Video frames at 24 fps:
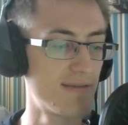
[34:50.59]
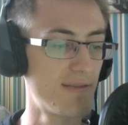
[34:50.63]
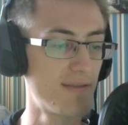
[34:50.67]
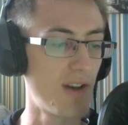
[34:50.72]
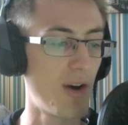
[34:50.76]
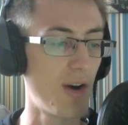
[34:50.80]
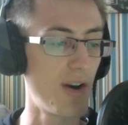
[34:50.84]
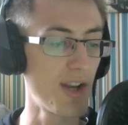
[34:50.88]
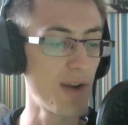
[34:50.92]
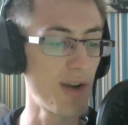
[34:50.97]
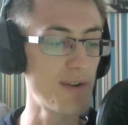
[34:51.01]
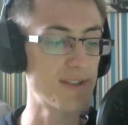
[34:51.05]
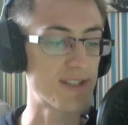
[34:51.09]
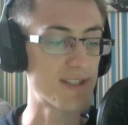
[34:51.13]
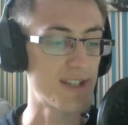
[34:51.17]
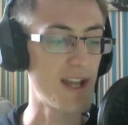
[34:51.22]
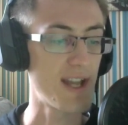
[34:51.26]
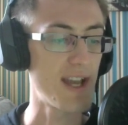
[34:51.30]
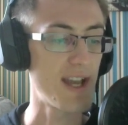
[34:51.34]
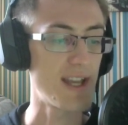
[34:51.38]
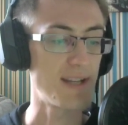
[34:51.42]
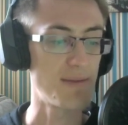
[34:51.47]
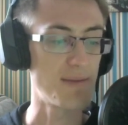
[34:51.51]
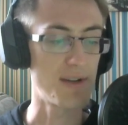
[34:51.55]
Oh, I know its
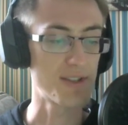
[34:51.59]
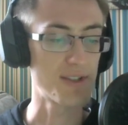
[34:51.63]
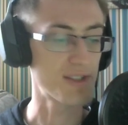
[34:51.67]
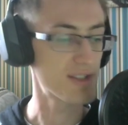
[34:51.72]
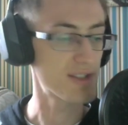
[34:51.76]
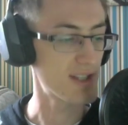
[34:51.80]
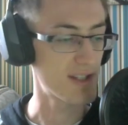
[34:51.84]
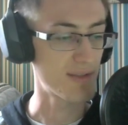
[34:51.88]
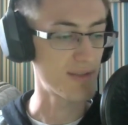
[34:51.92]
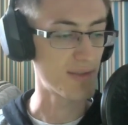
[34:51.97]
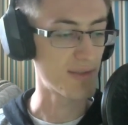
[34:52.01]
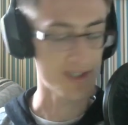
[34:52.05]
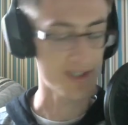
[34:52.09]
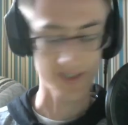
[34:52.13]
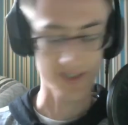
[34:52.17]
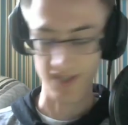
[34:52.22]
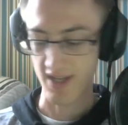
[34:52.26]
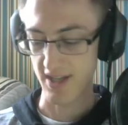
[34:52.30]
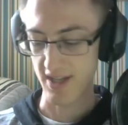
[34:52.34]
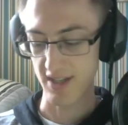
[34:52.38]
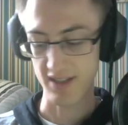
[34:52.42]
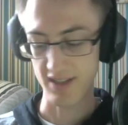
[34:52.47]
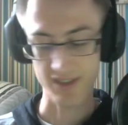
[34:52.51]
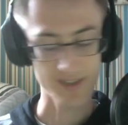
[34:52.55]
name. I just didn't want to
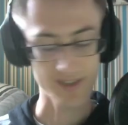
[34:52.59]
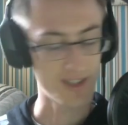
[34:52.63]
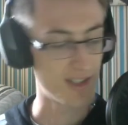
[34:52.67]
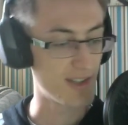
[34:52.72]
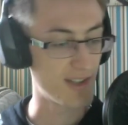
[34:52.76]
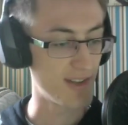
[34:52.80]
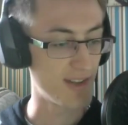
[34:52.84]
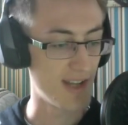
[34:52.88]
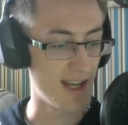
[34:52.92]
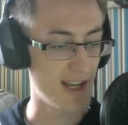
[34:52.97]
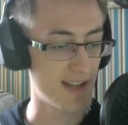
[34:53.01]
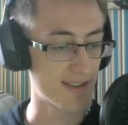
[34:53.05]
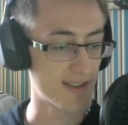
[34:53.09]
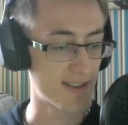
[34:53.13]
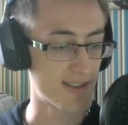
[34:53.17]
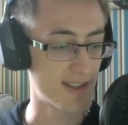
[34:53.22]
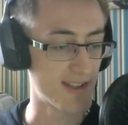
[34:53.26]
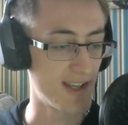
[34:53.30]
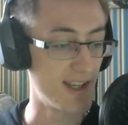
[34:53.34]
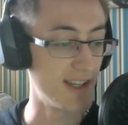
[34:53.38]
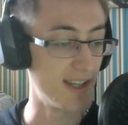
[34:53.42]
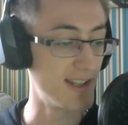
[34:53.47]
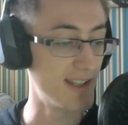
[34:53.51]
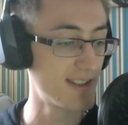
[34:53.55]
say it because I don't know how to
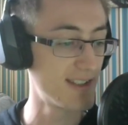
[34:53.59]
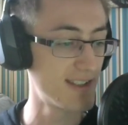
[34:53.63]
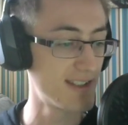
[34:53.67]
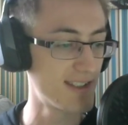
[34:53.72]
say it.